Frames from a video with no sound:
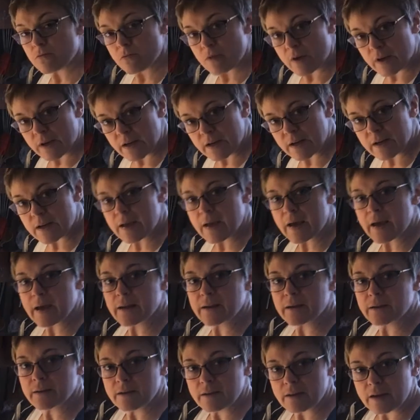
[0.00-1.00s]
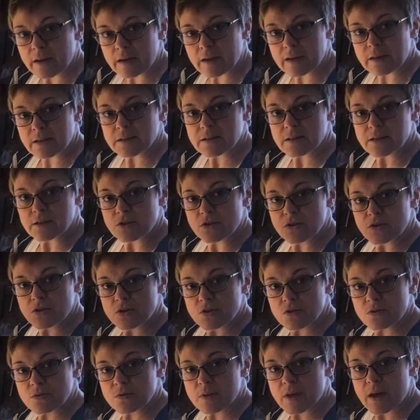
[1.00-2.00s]
run it again, and continue to
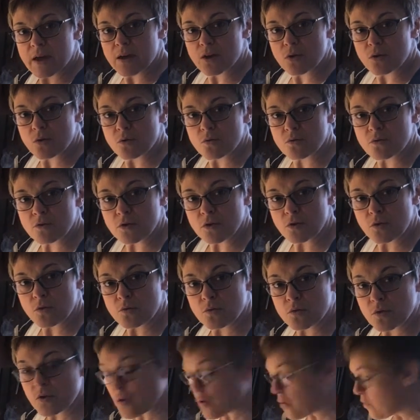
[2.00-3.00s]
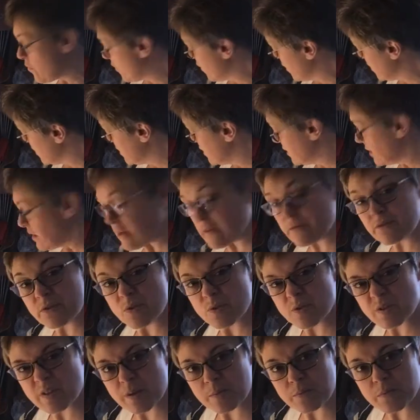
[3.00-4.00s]
do that over and over and over until I've
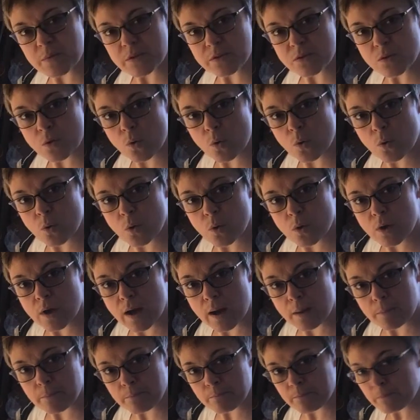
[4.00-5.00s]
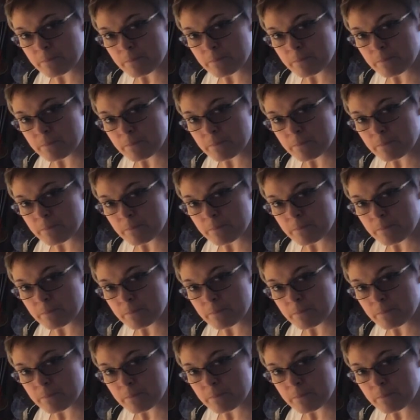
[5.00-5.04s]
used up this whole cup.